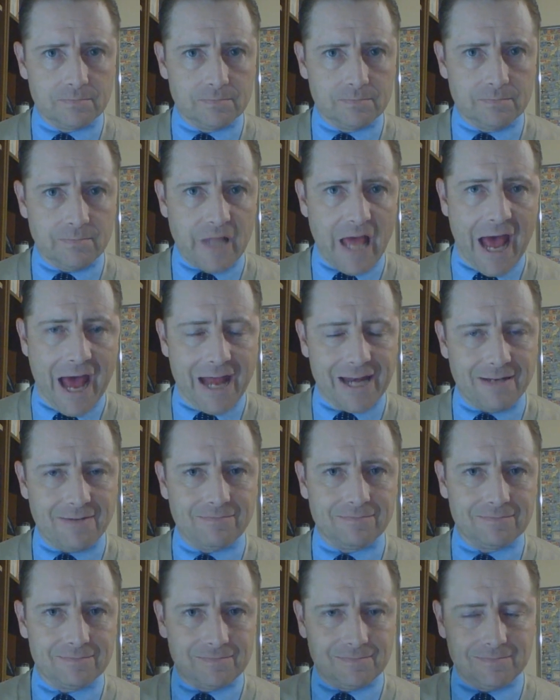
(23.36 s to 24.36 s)
Not
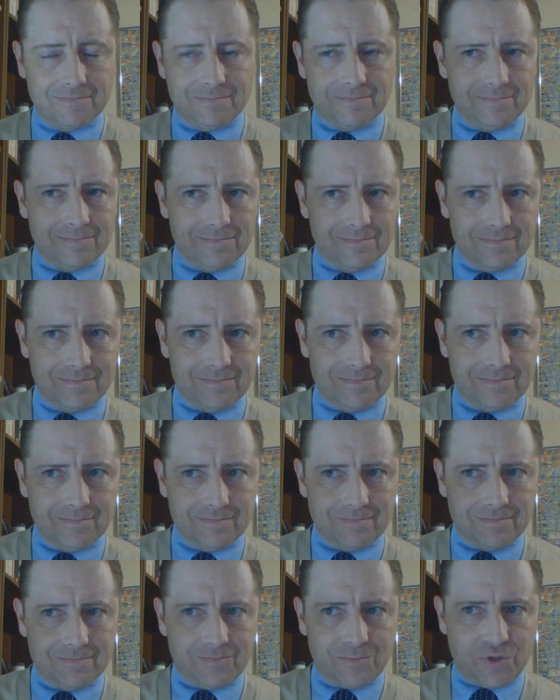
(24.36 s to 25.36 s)

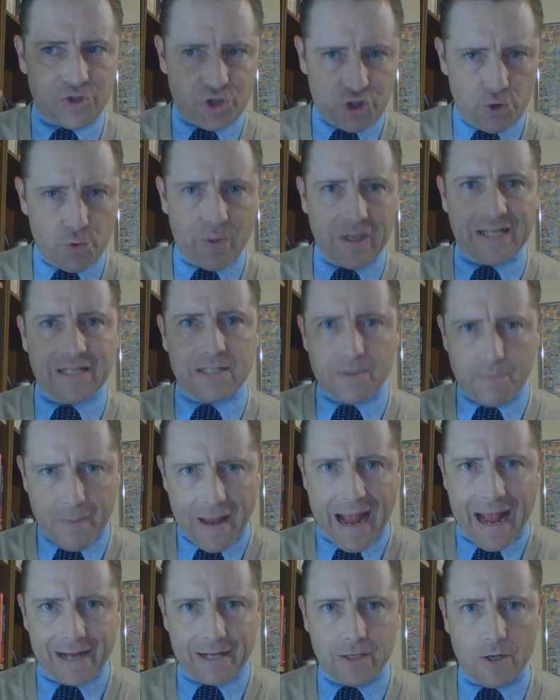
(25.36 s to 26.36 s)
chewing
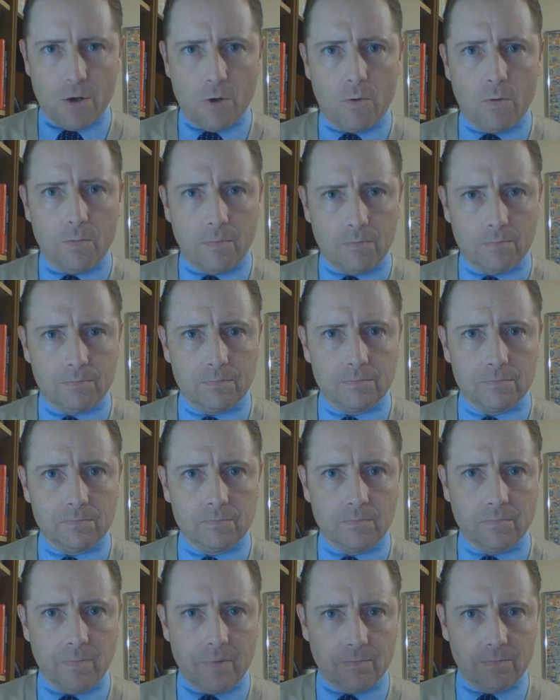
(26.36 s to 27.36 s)
tobacco,
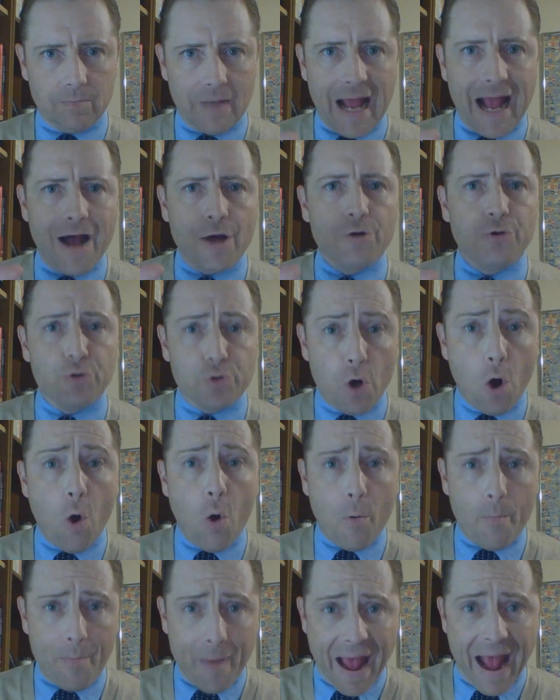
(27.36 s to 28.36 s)
how you go
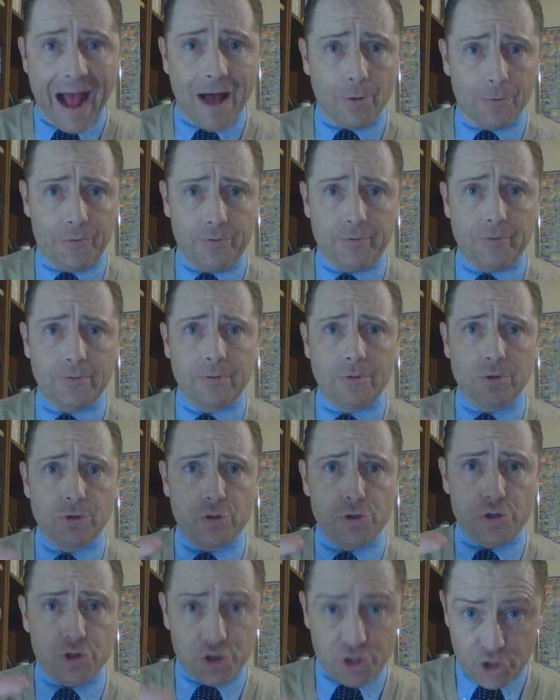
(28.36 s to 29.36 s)
about
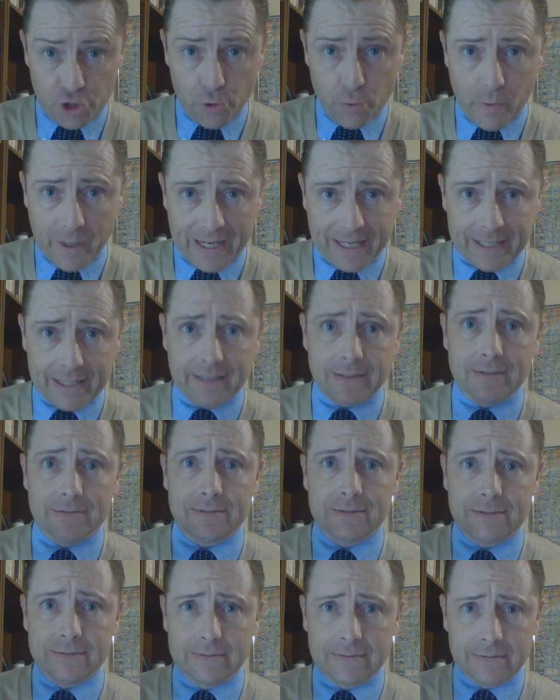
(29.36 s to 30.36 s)
chewing
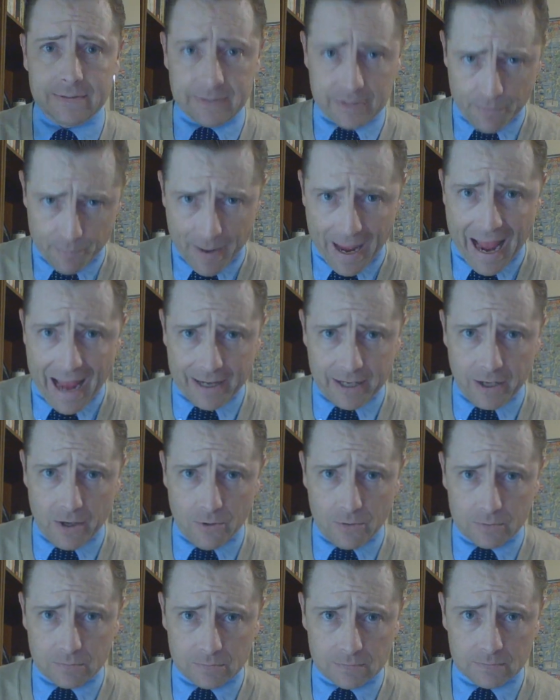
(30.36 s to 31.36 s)
tobacco,
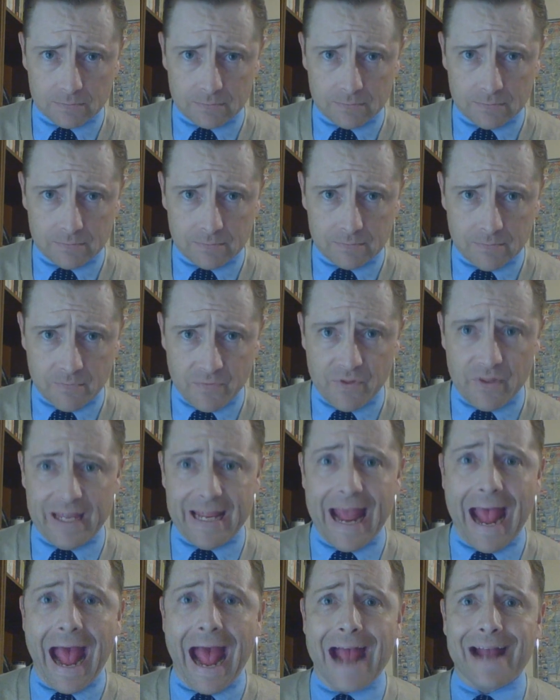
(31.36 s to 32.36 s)
the
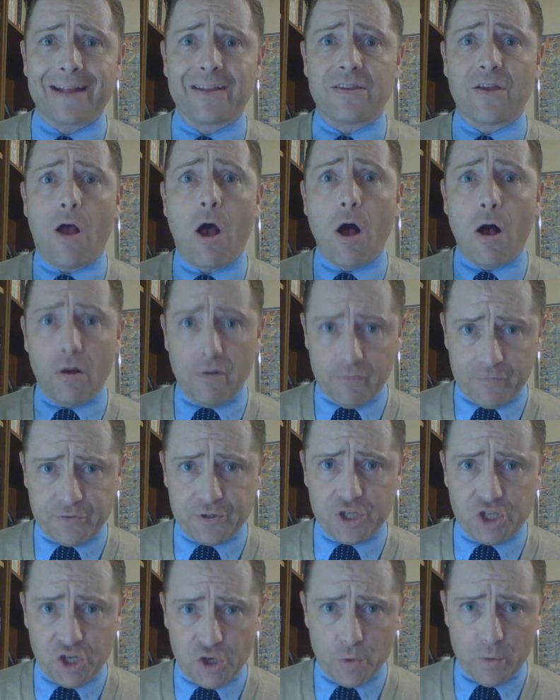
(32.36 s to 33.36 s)
act of
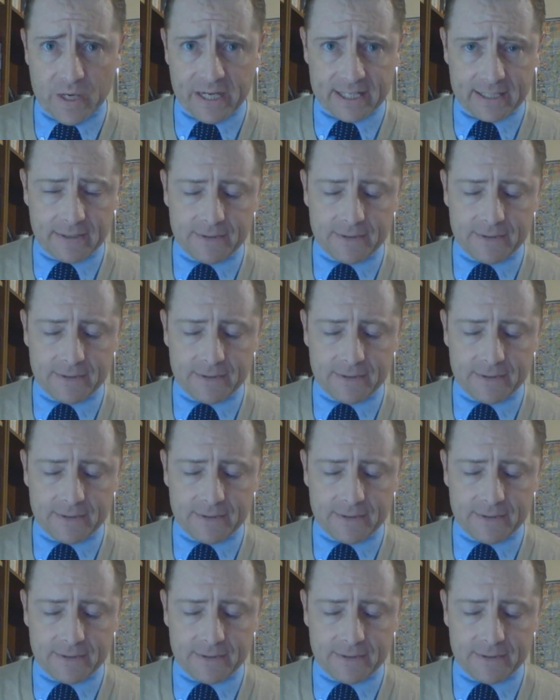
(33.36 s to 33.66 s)
chewing.